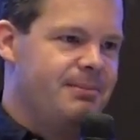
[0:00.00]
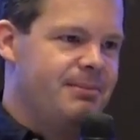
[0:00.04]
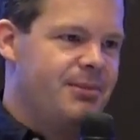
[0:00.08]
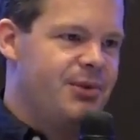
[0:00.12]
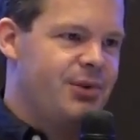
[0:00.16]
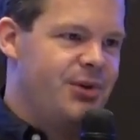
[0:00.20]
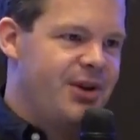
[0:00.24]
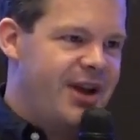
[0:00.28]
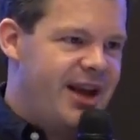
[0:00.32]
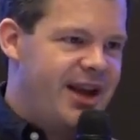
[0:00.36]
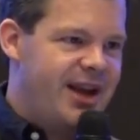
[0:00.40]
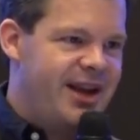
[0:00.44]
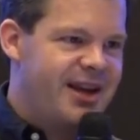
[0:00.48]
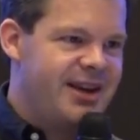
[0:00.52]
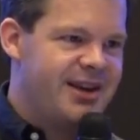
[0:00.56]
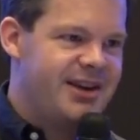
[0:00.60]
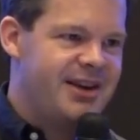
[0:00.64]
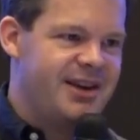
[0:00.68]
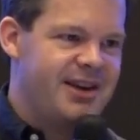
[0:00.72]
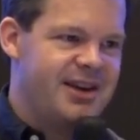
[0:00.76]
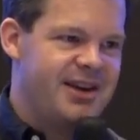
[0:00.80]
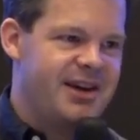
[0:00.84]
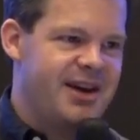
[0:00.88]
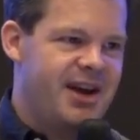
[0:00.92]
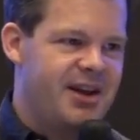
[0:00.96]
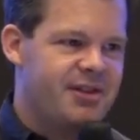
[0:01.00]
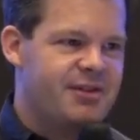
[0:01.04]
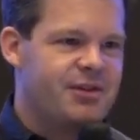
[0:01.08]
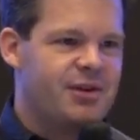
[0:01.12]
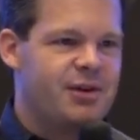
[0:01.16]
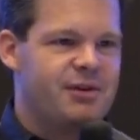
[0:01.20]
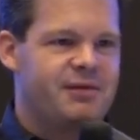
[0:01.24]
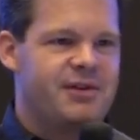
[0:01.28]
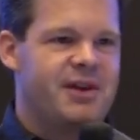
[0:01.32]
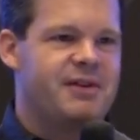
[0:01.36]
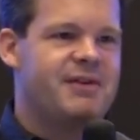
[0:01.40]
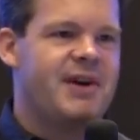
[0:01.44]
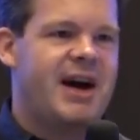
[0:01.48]
today, and sort
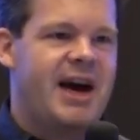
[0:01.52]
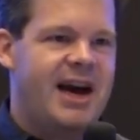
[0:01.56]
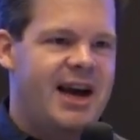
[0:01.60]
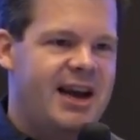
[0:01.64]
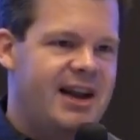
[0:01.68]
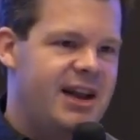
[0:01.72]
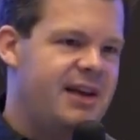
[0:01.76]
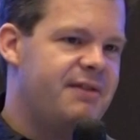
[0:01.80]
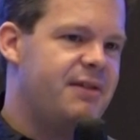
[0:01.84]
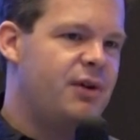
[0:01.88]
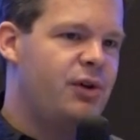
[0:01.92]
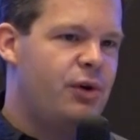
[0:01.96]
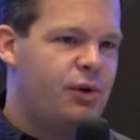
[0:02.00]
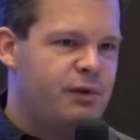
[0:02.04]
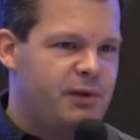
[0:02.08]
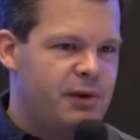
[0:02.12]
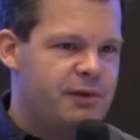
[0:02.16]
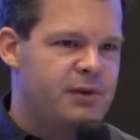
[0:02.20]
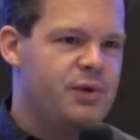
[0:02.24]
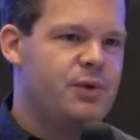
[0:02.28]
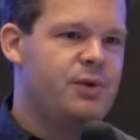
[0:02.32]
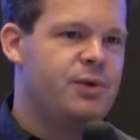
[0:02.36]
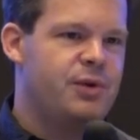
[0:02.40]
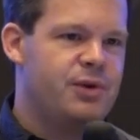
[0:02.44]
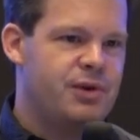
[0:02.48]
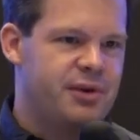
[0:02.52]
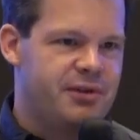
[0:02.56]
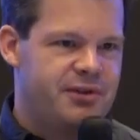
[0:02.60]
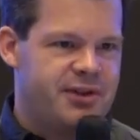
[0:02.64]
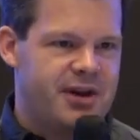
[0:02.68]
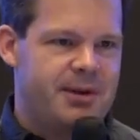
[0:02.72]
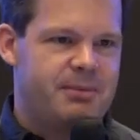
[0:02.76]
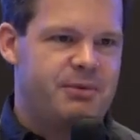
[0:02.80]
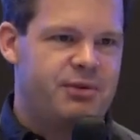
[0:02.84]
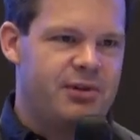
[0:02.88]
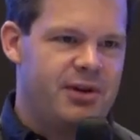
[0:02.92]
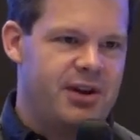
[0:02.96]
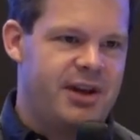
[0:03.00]
of give a high-level overview
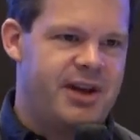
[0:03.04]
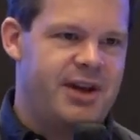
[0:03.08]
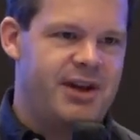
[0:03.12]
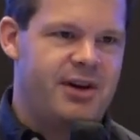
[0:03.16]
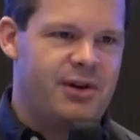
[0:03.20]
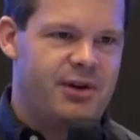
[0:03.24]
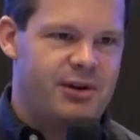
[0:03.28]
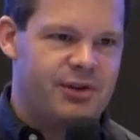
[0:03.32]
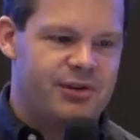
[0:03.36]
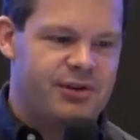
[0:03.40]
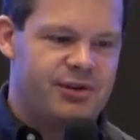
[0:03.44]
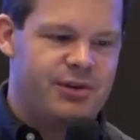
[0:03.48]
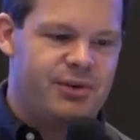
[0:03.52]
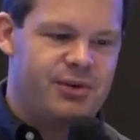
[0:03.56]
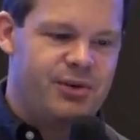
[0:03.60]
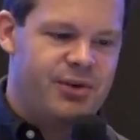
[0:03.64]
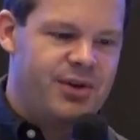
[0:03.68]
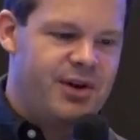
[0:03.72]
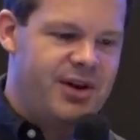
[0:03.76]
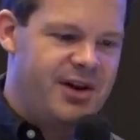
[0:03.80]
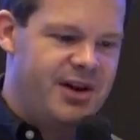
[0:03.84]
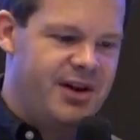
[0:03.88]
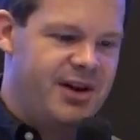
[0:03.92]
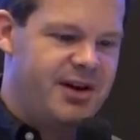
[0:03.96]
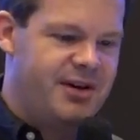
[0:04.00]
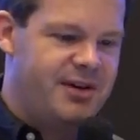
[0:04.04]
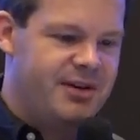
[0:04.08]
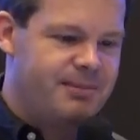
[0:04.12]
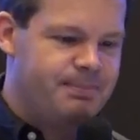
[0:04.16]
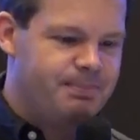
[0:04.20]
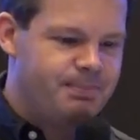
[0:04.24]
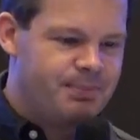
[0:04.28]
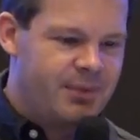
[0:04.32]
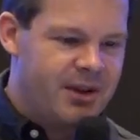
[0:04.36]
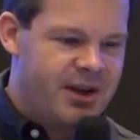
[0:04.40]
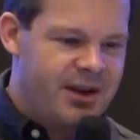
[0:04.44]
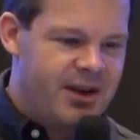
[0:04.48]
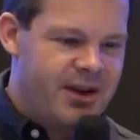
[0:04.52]
conceptually also.
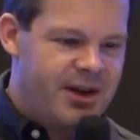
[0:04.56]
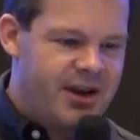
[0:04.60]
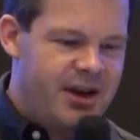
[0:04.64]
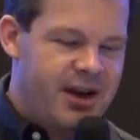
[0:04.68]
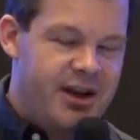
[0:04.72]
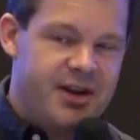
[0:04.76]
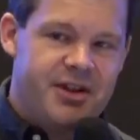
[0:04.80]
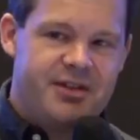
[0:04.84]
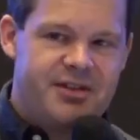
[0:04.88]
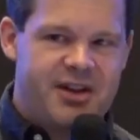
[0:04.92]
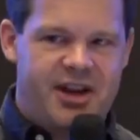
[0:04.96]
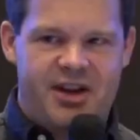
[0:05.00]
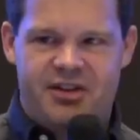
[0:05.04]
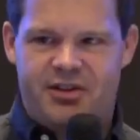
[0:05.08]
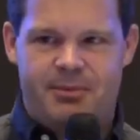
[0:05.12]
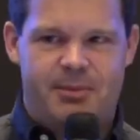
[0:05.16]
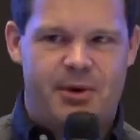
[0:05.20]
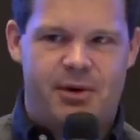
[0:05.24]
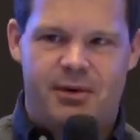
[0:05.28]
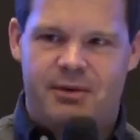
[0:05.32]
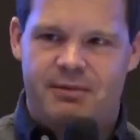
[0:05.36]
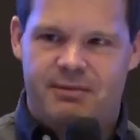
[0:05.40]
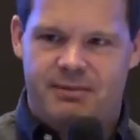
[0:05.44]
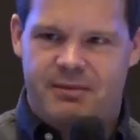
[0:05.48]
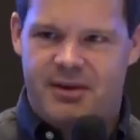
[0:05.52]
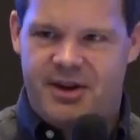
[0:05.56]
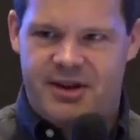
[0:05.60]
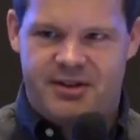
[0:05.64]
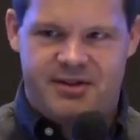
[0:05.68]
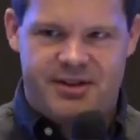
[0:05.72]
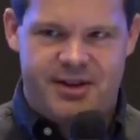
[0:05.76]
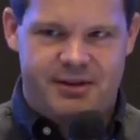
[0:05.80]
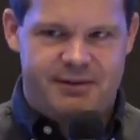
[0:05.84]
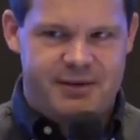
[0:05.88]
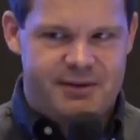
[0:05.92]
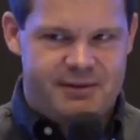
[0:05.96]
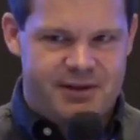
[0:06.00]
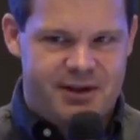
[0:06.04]
And it takes about, let's
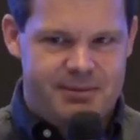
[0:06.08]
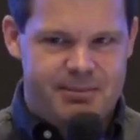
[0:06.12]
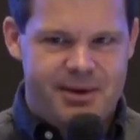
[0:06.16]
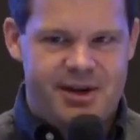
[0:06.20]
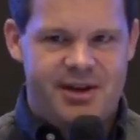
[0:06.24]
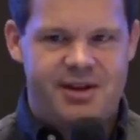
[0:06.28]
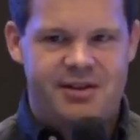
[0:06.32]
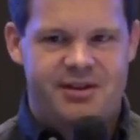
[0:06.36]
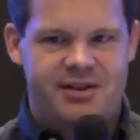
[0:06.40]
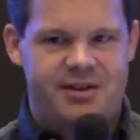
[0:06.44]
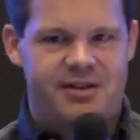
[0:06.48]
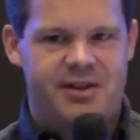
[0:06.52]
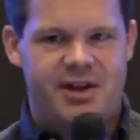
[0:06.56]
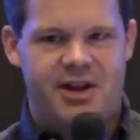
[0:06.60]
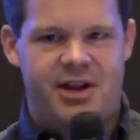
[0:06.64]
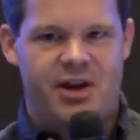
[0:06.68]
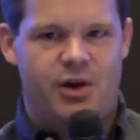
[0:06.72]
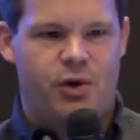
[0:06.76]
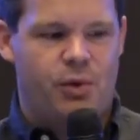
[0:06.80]
say, 15 minutes, and then I